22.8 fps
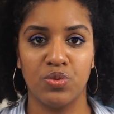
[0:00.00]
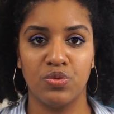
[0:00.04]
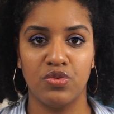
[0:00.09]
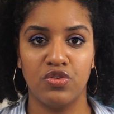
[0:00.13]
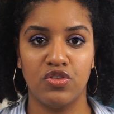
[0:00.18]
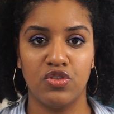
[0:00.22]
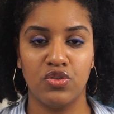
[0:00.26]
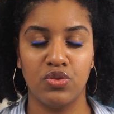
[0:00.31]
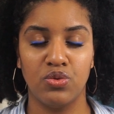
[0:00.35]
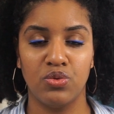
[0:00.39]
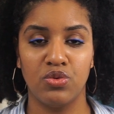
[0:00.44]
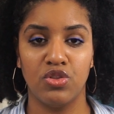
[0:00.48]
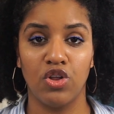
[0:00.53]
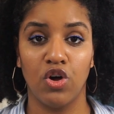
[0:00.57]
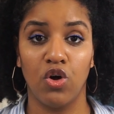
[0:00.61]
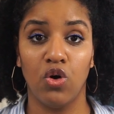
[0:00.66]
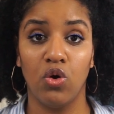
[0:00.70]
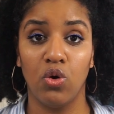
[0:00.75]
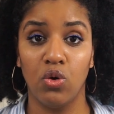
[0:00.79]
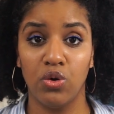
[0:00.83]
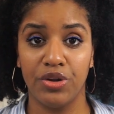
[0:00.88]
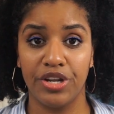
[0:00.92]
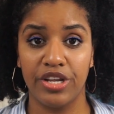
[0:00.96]
to the
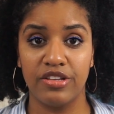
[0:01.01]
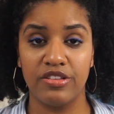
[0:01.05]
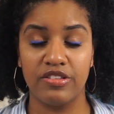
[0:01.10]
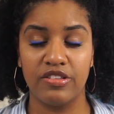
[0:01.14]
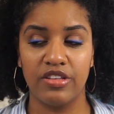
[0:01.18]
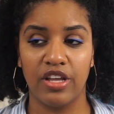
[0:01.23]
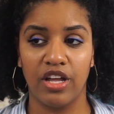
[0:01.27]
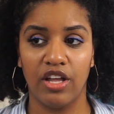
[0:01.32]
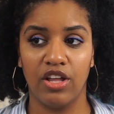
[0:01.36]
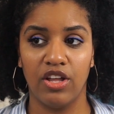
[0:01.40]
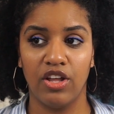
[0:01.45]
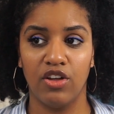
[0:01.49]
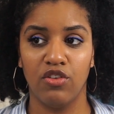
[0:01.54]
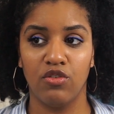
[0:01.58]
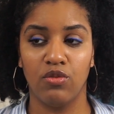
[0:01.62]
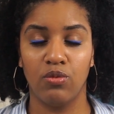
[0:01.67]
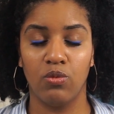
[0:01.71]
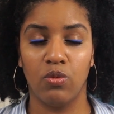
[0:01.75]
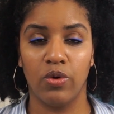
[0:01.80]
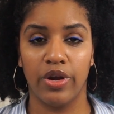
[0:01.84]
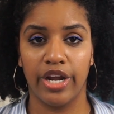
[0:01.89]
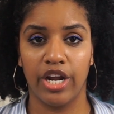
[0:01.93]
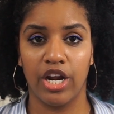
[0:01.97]
holding cell
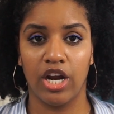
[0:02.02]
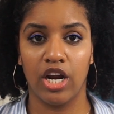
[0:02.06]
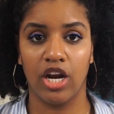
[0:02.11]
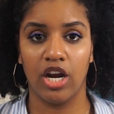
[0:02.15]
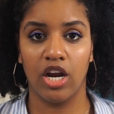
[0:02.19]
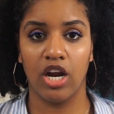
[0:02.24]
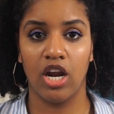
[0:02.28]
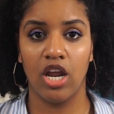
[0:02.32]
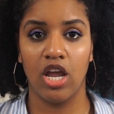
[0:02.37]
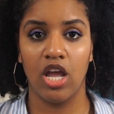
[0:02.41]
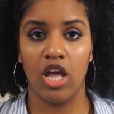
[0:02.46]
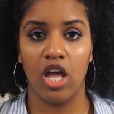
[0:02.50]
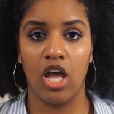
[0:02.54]
of where